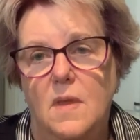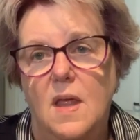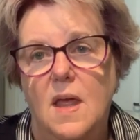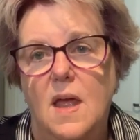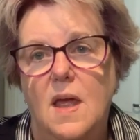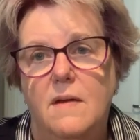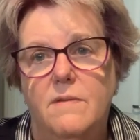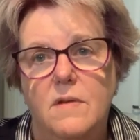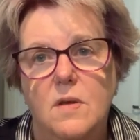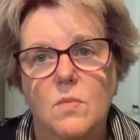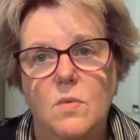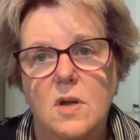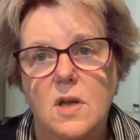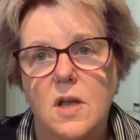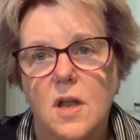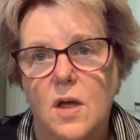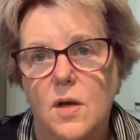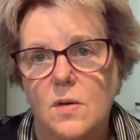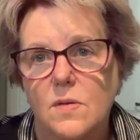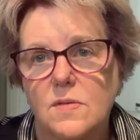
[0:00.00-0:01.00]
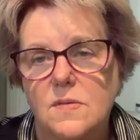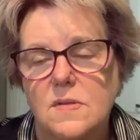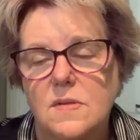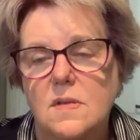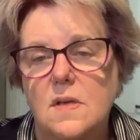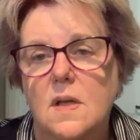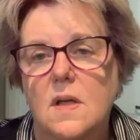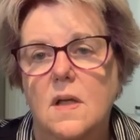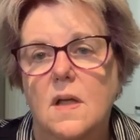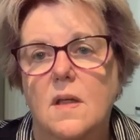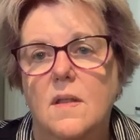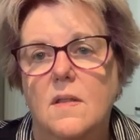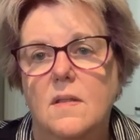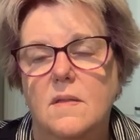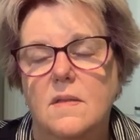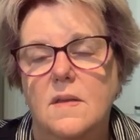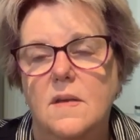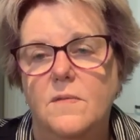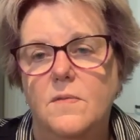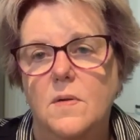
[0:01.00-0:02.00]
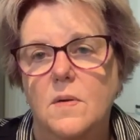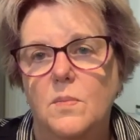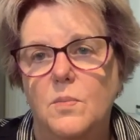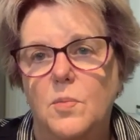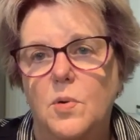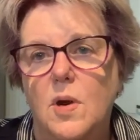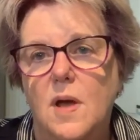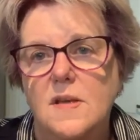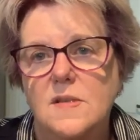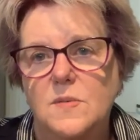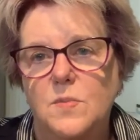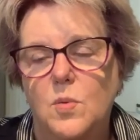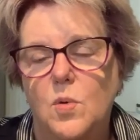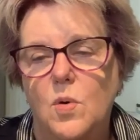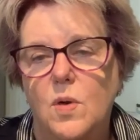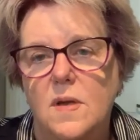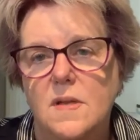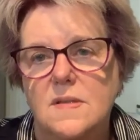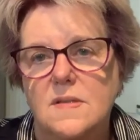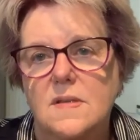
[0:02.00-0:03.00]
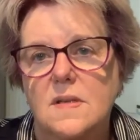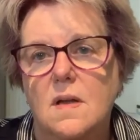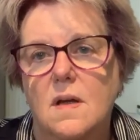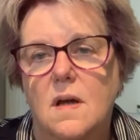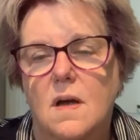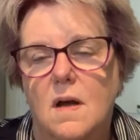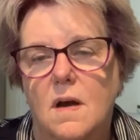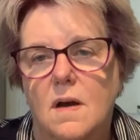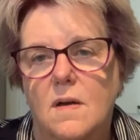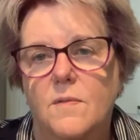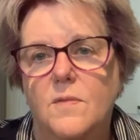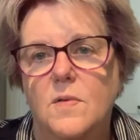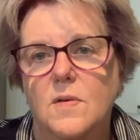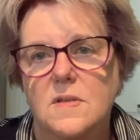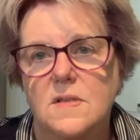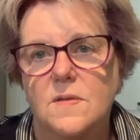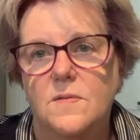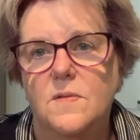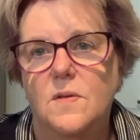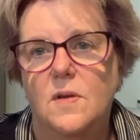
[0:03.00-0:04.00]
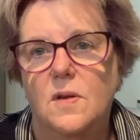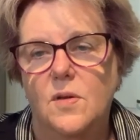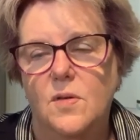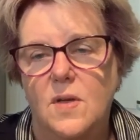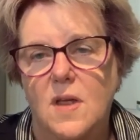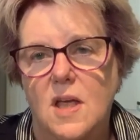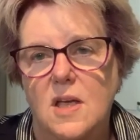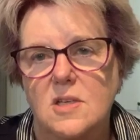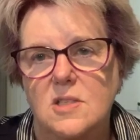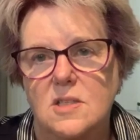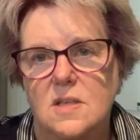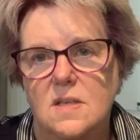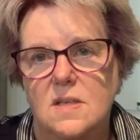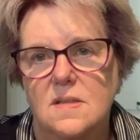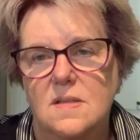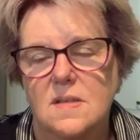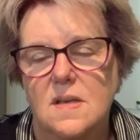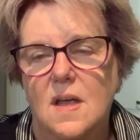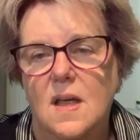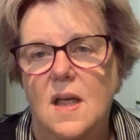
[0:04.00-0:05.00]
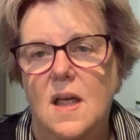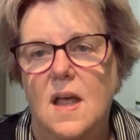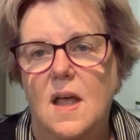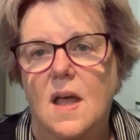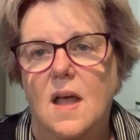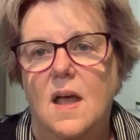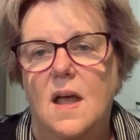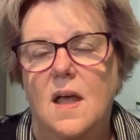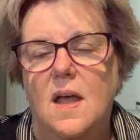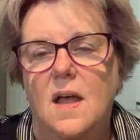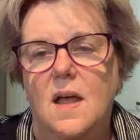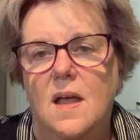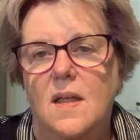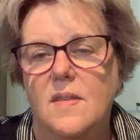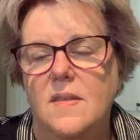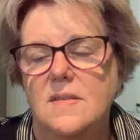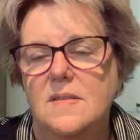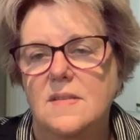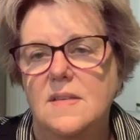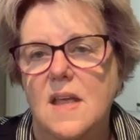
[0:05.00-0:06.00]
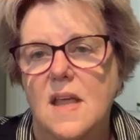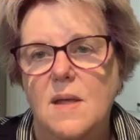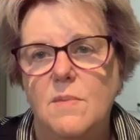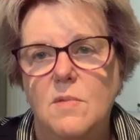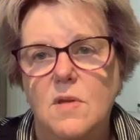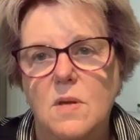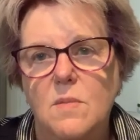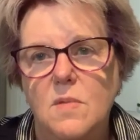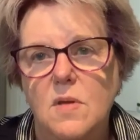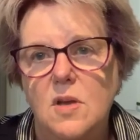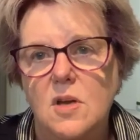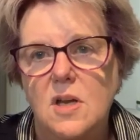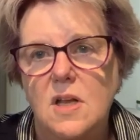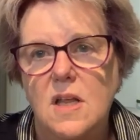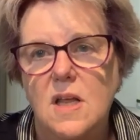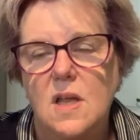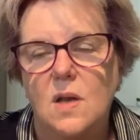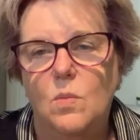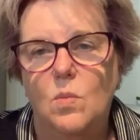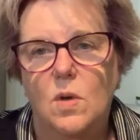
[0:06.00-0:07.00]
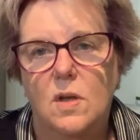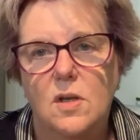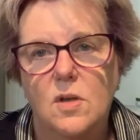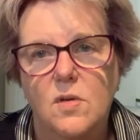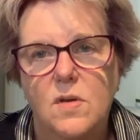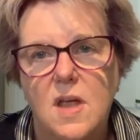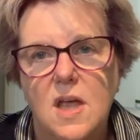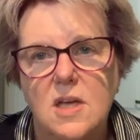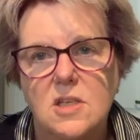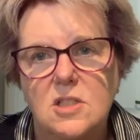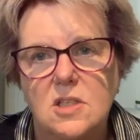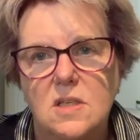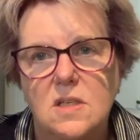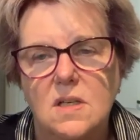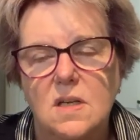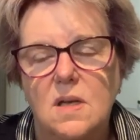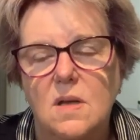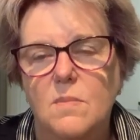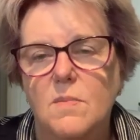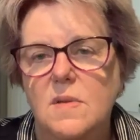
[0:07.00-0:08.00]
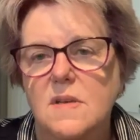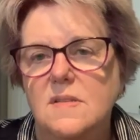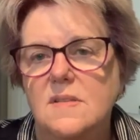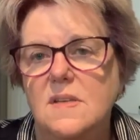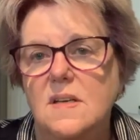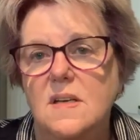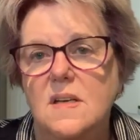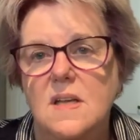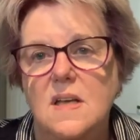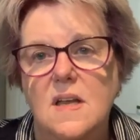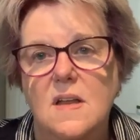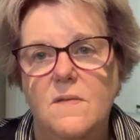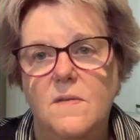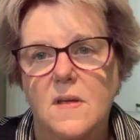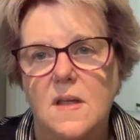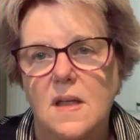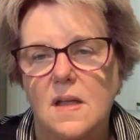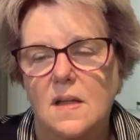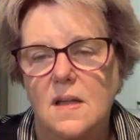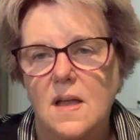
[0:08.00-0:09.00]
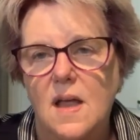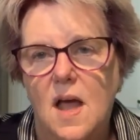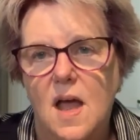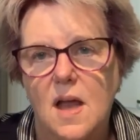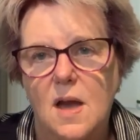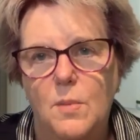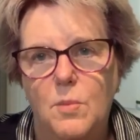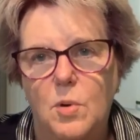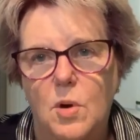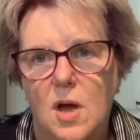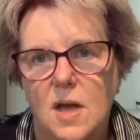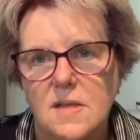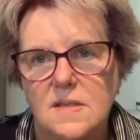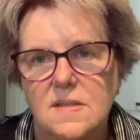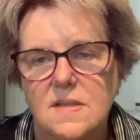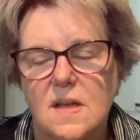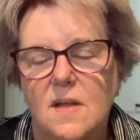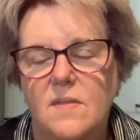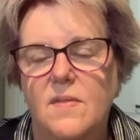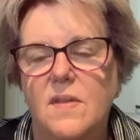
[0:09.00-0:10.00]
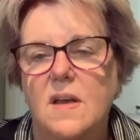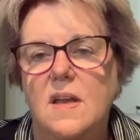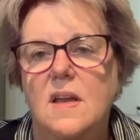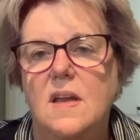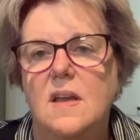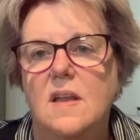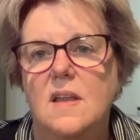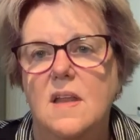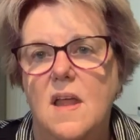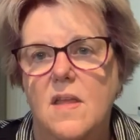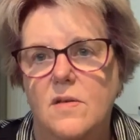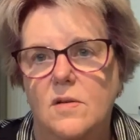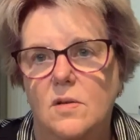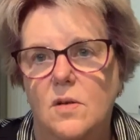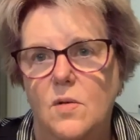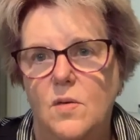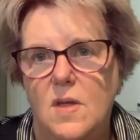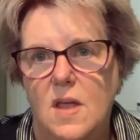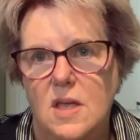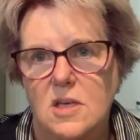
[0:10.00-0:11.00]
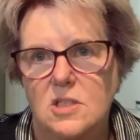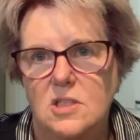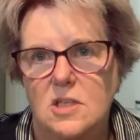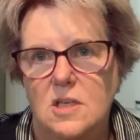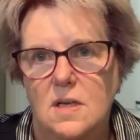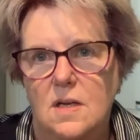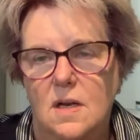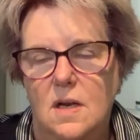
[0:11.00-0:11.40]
Everyone knows different price points are for different locations. The same community in one location can be significantly higher priced than in another location.